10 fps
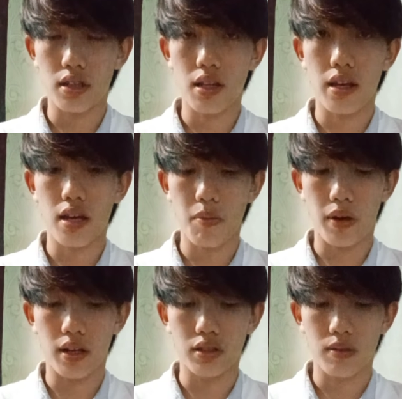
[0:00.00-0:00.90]

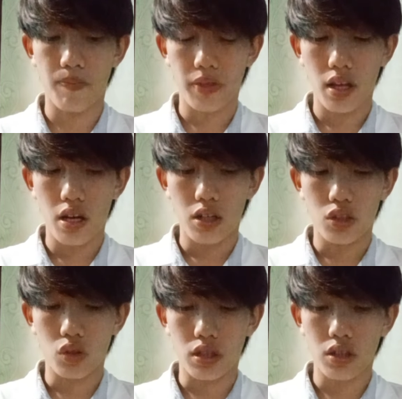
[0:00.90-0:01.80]
Eukaryotes have
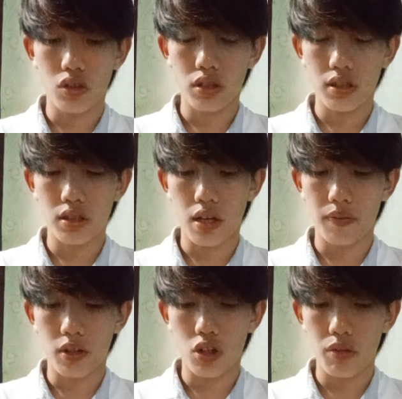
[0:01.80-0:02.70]
chloroplast that has
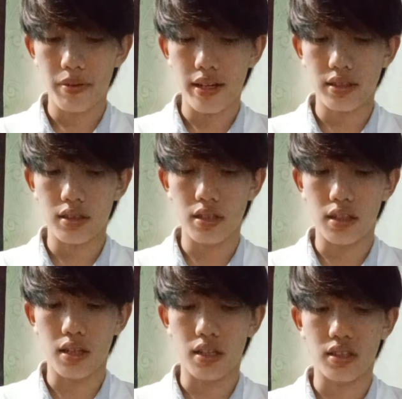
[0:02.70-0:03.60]
a surrounding
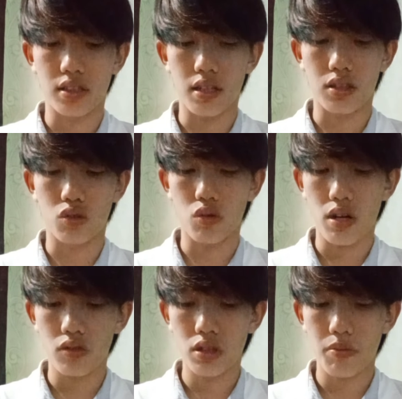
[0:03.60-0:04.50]
membrane compared to
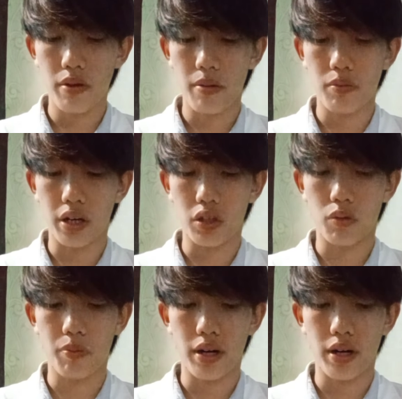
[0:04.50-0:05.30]
prokaryotes.